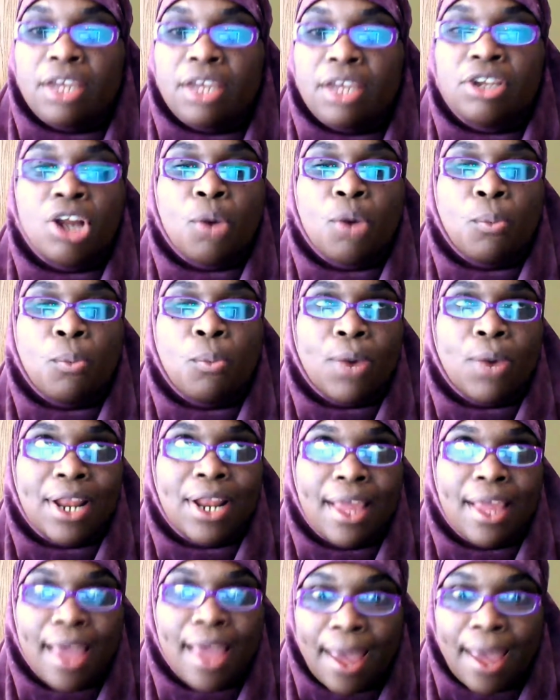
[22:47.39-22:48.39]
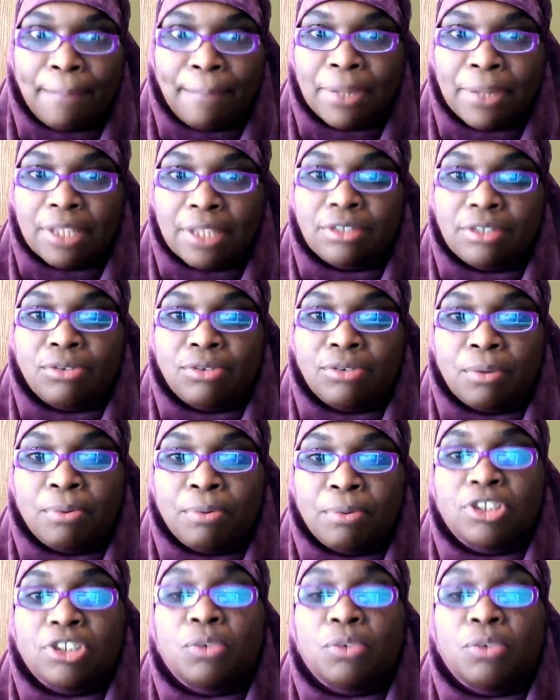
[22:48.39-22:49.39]
What happens to a
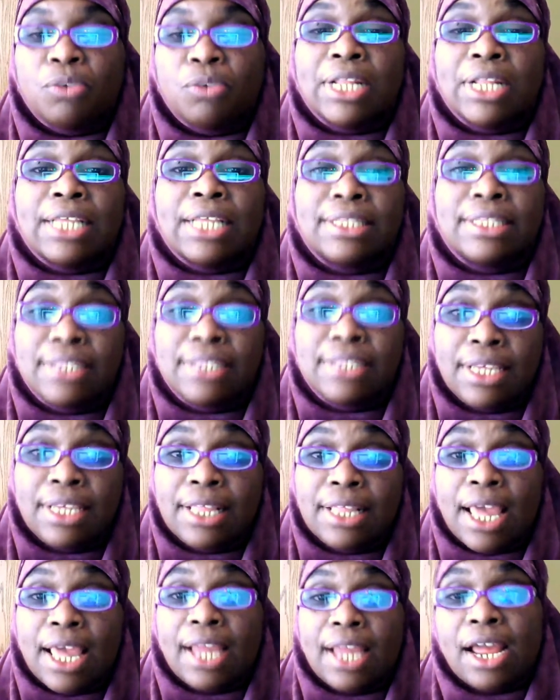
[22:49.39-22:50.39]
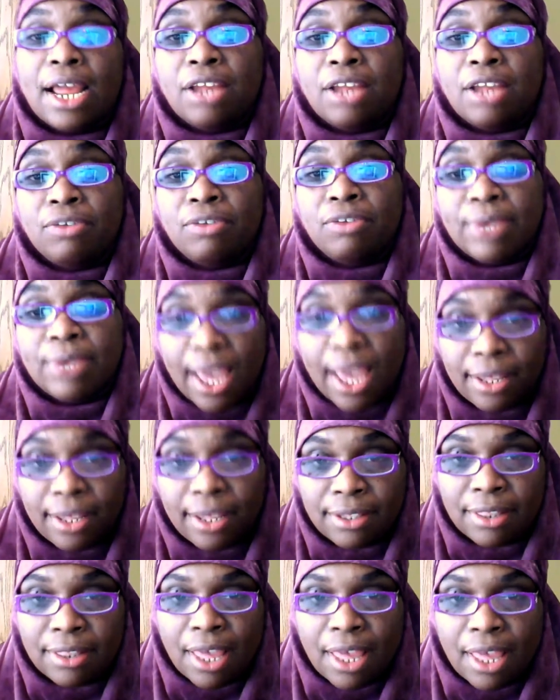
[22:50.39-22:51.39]
person when they see that and how you
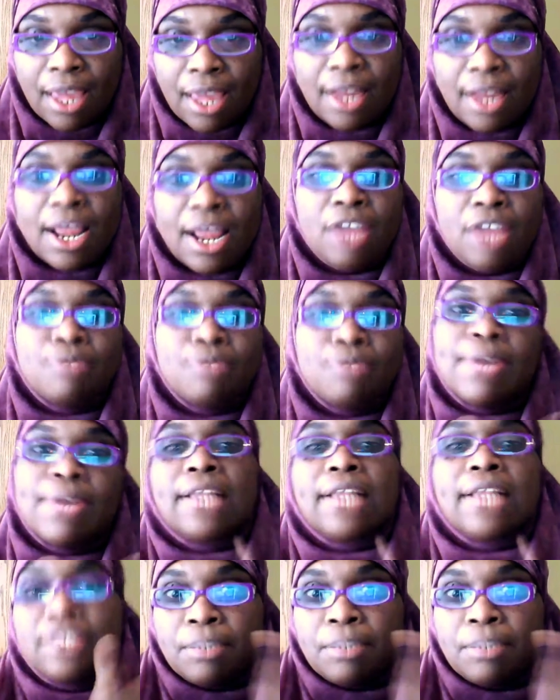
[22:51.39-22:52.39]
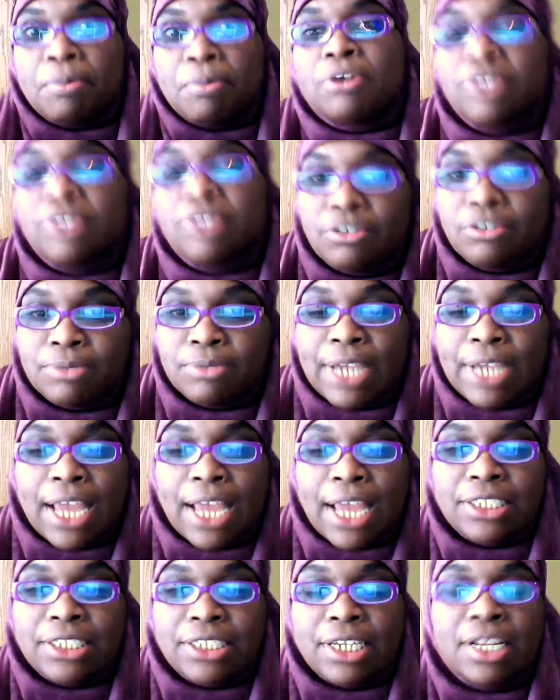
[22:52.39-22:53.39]
react to that and how you react to the person's
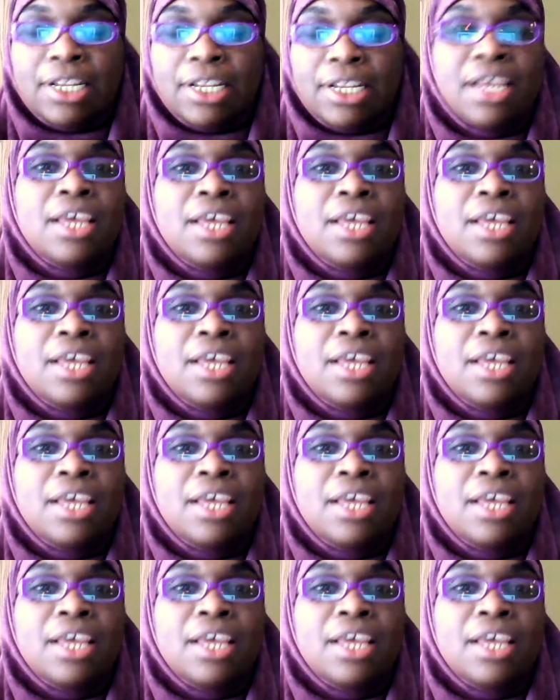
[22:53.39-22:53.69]
reaction.